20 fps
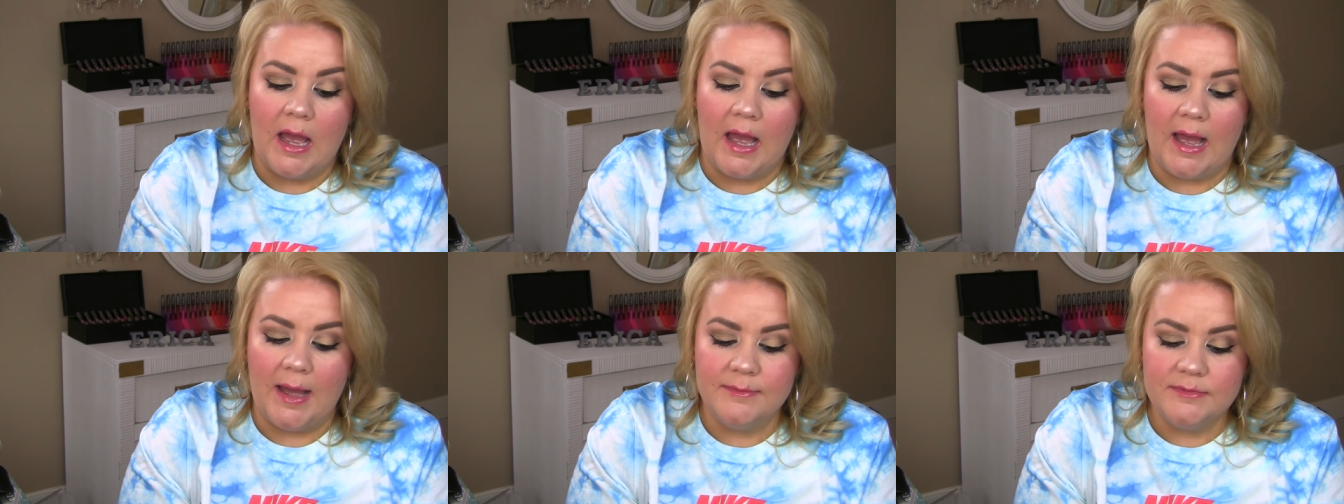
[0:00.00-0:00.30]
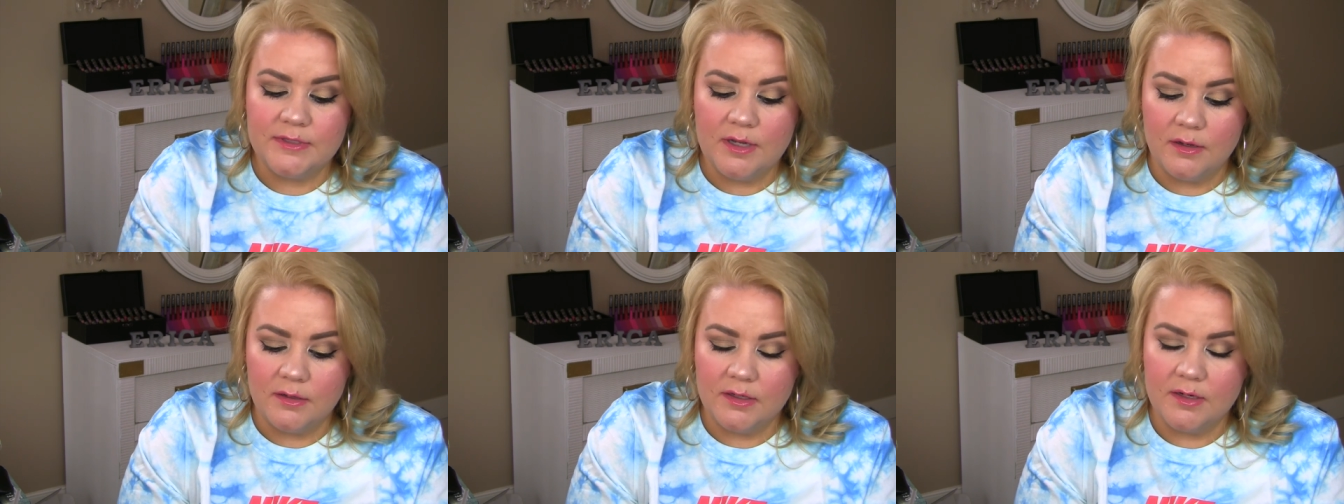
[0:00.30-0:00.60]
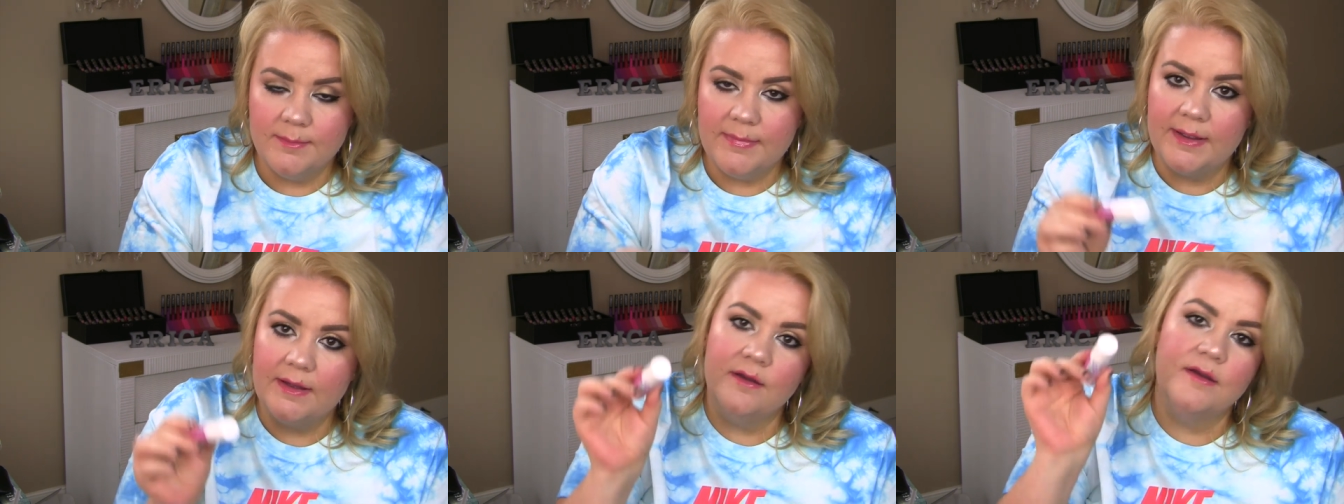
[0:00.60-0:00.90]
I'm talking
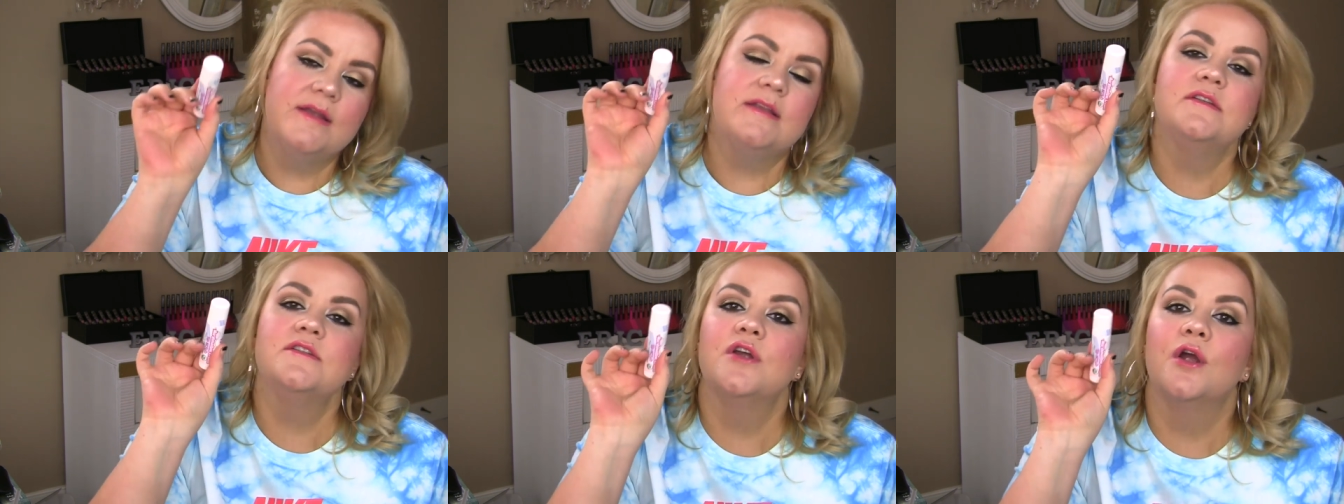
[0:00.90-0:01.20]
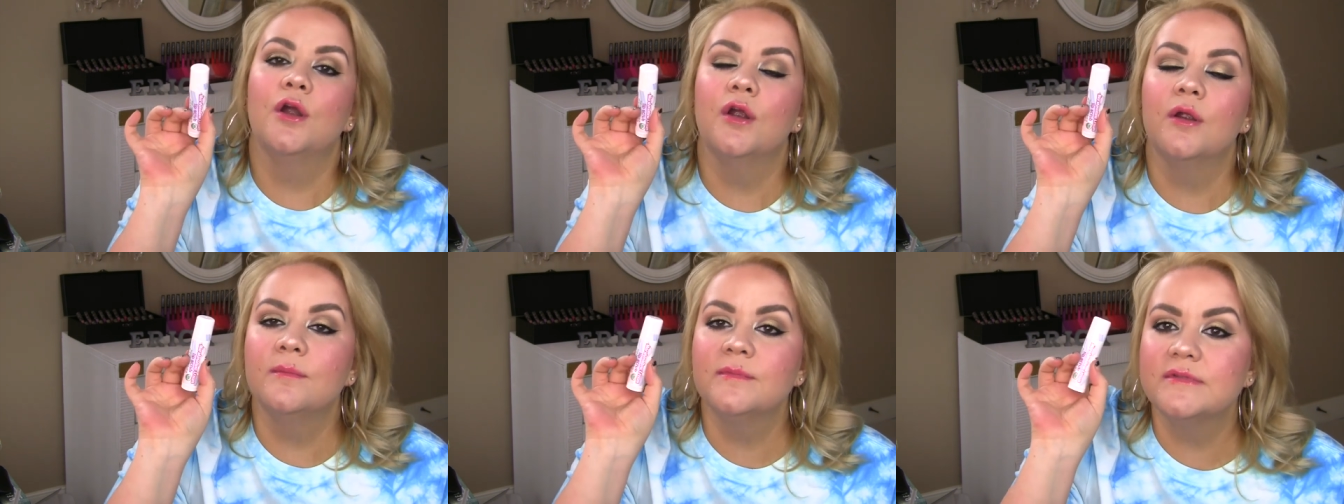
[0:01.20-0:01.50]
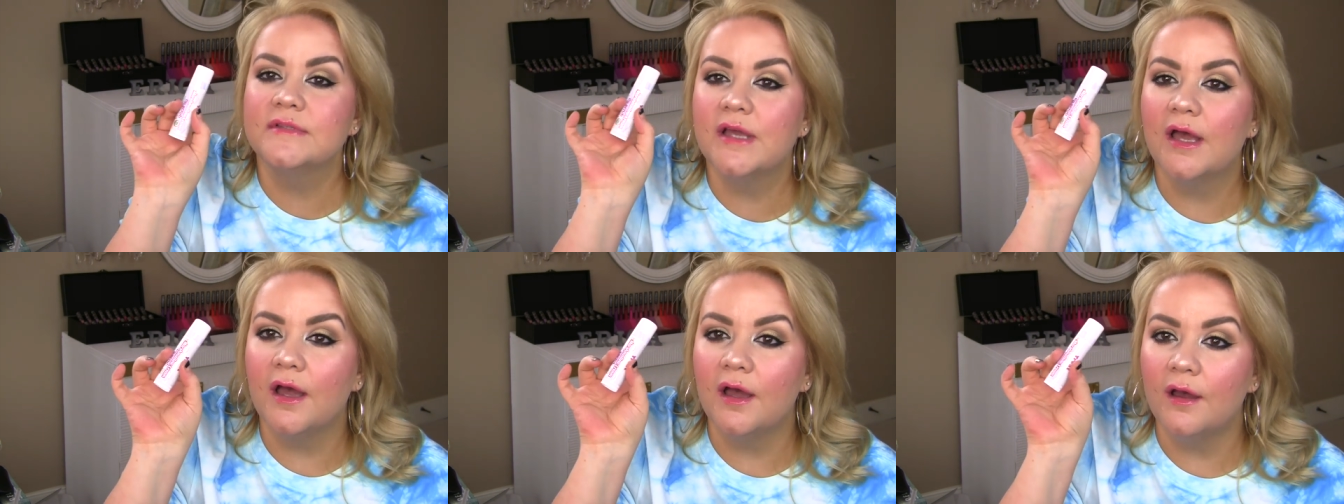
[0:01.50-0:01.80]
about in
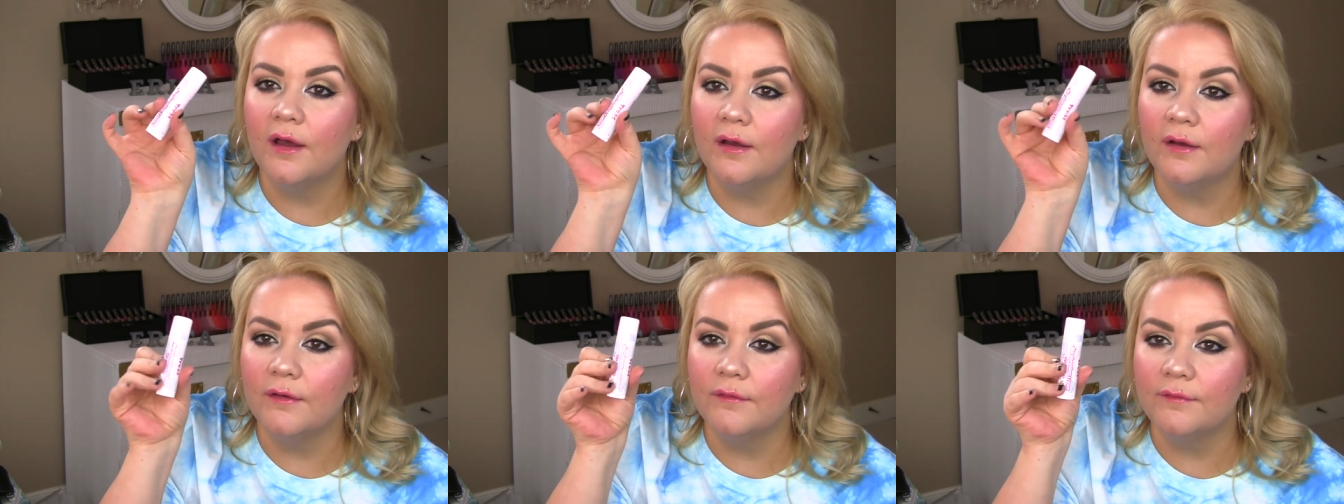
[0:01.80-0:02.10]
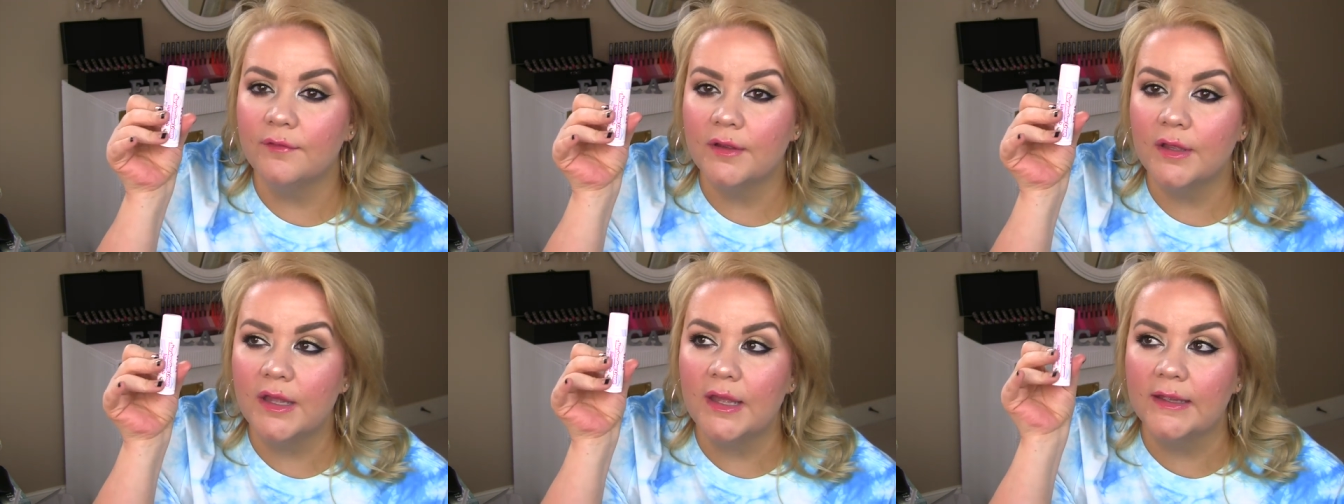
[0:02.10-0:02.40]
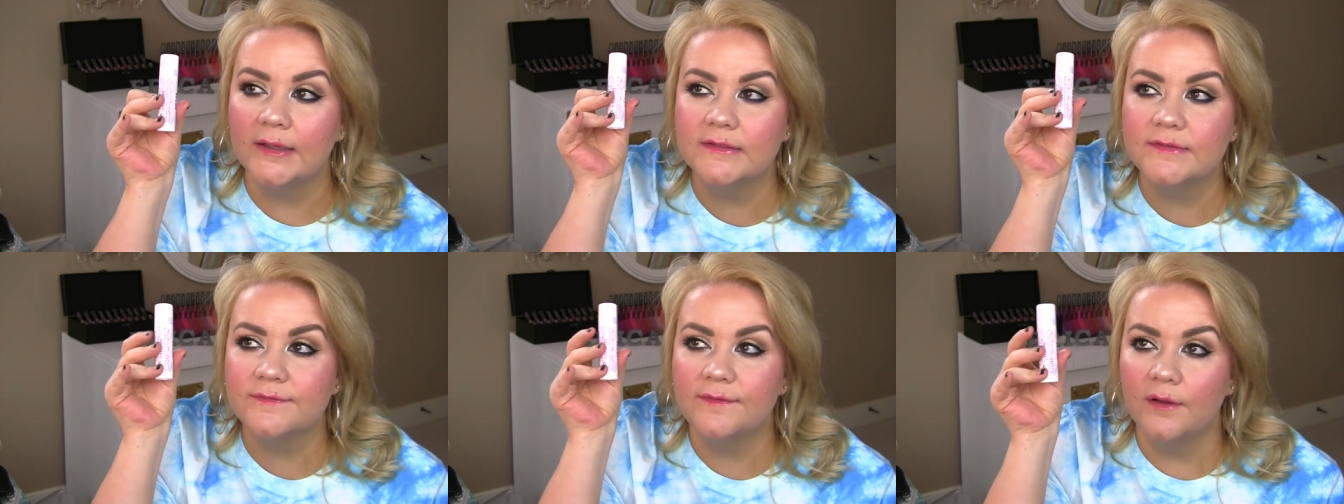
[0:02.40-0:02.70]
terms of
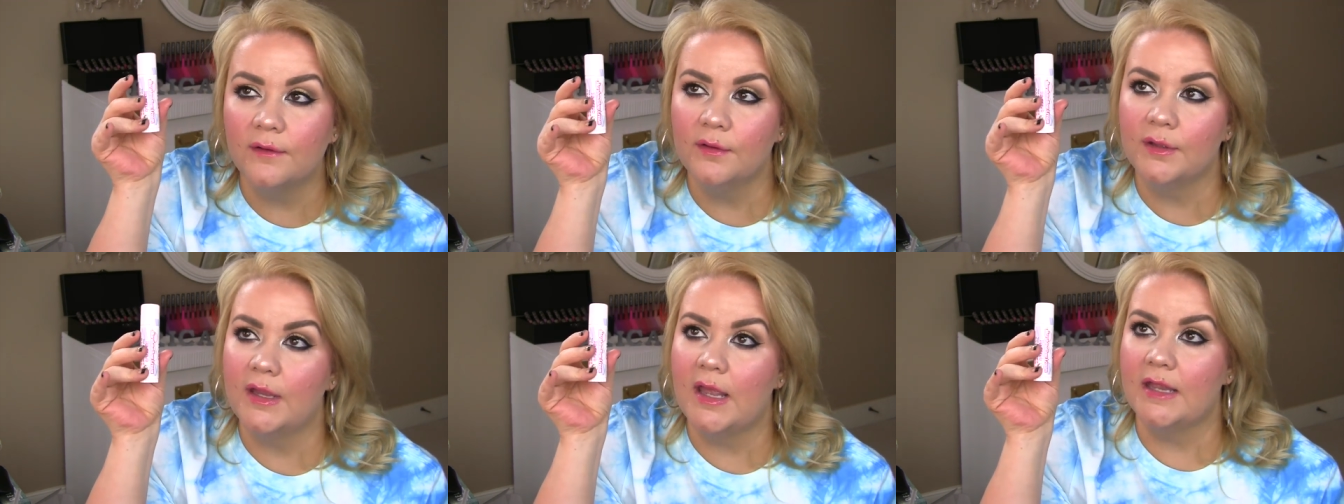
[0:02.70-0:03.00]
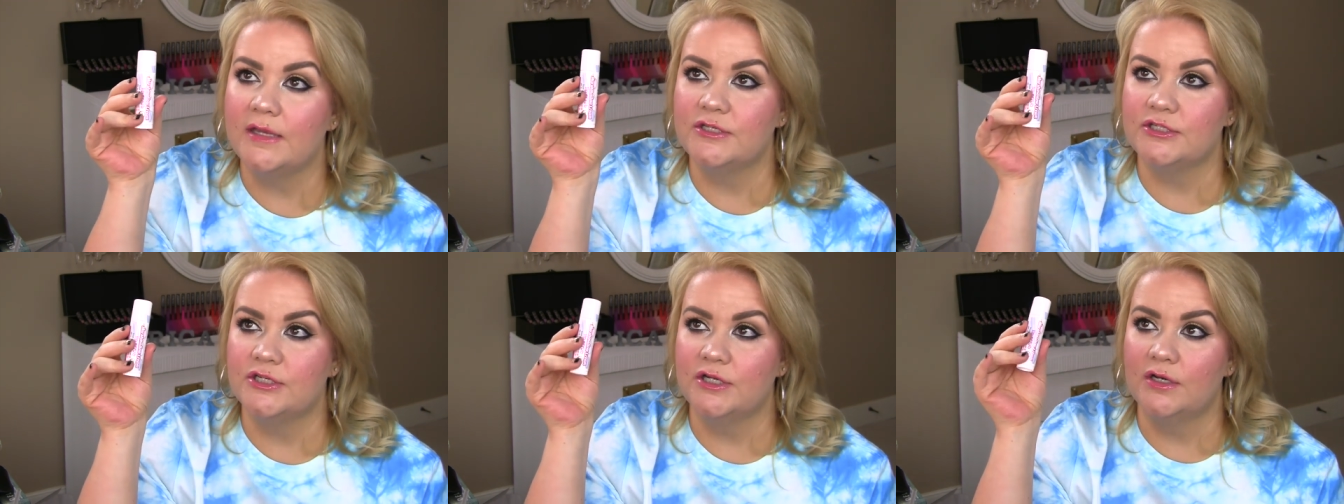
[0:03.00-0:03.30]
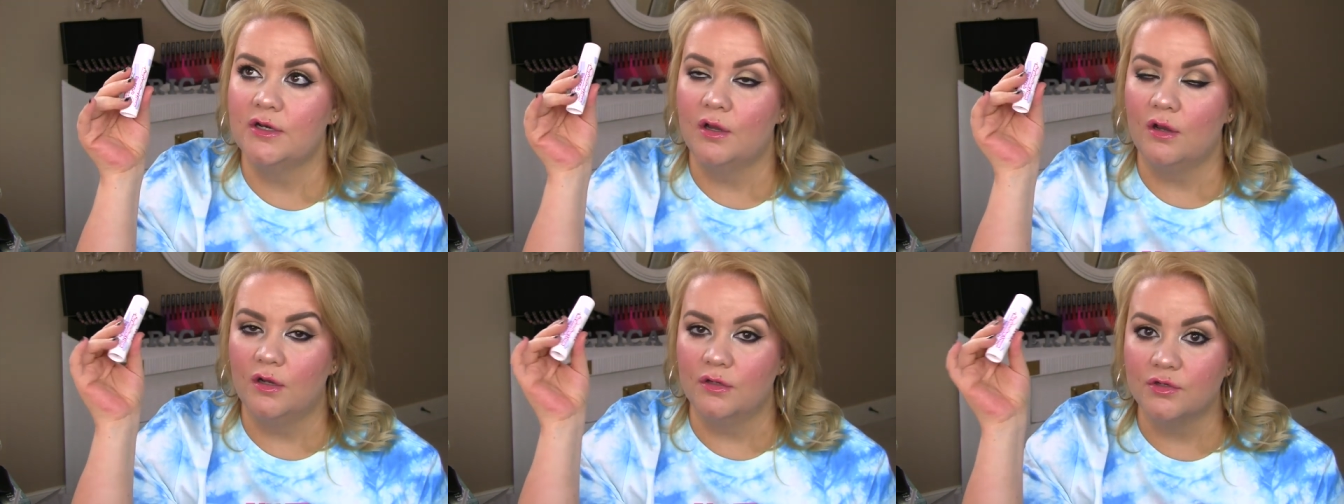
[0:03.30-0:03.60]

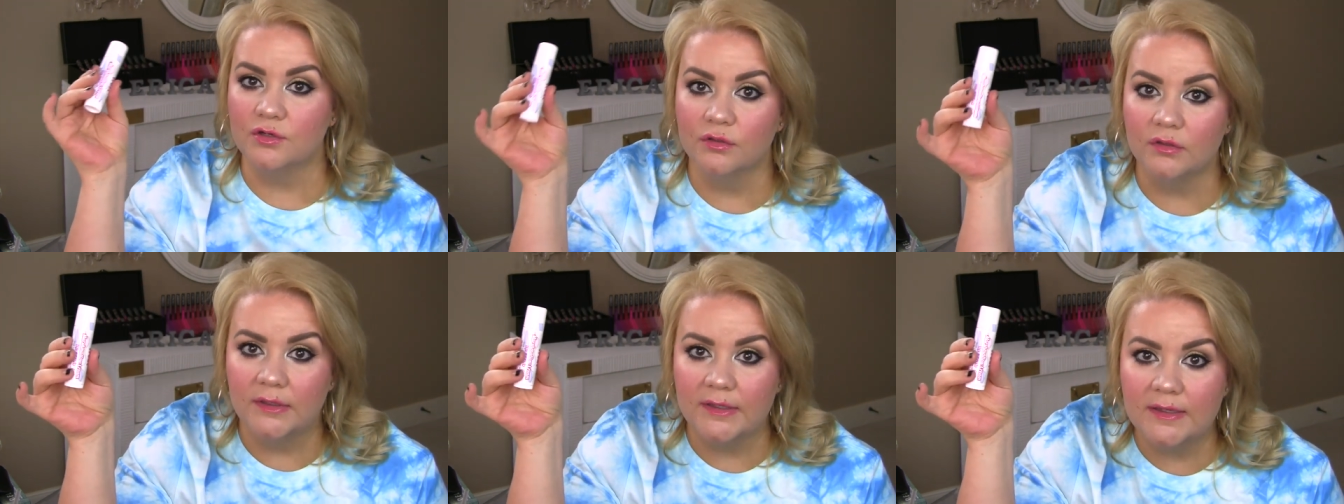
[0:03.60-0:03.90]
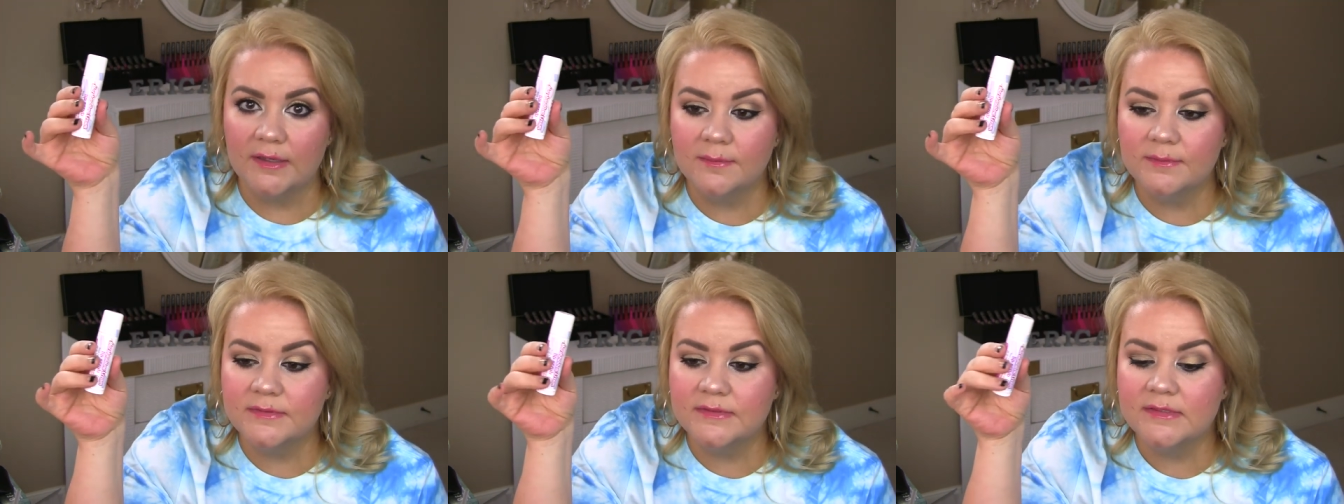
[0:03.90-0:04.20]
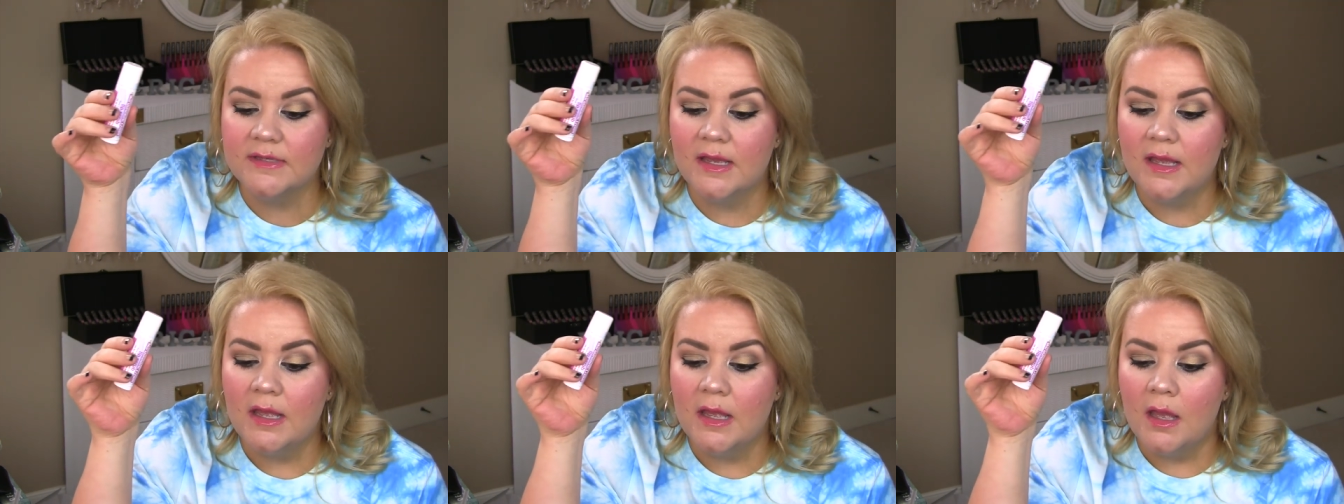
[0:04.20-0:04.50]
exfoliation on your lips